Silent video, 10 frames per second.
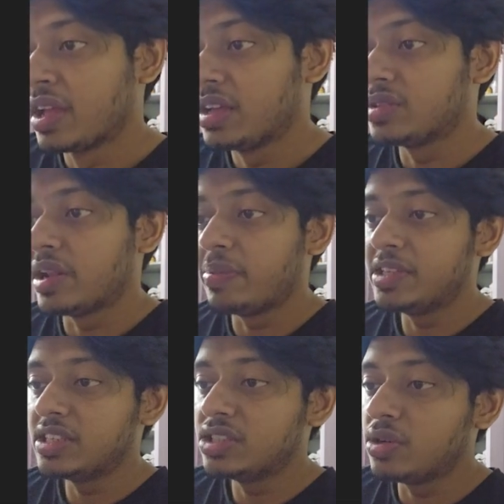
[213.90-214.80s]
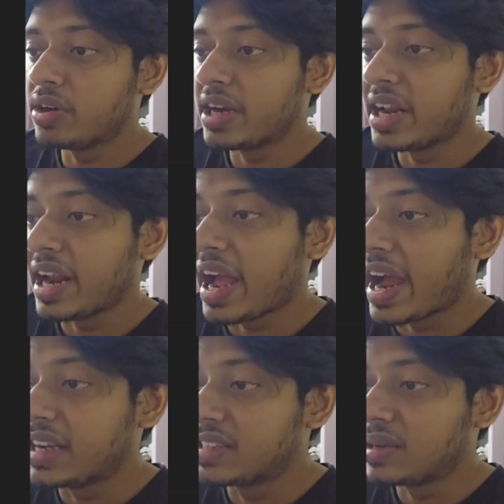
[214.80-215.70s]
So let me just go ahead and
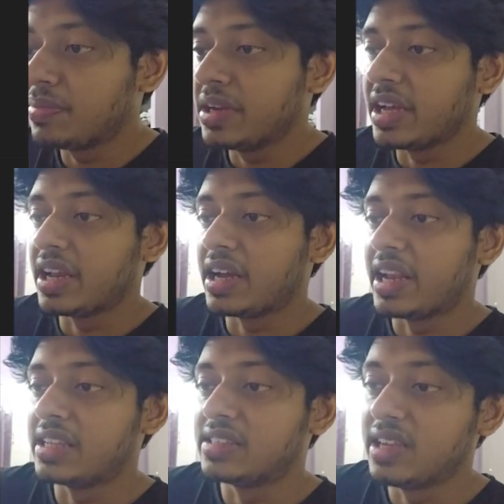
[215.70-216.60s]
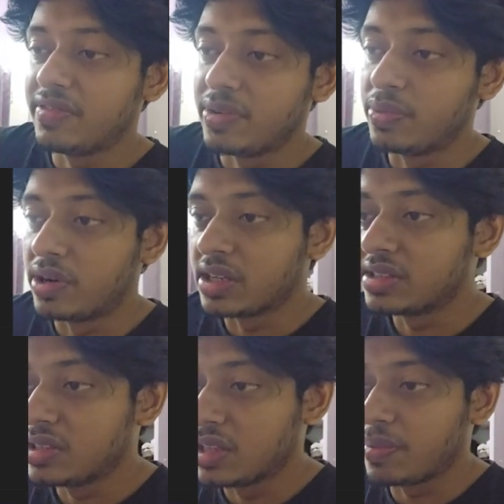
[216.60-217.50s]
add some data. Let's see if it
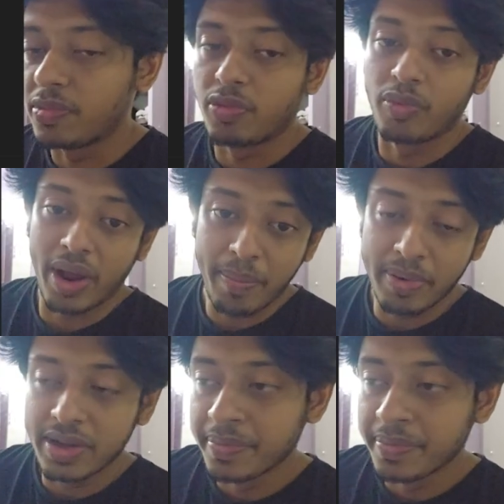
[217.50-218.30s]
works in the web.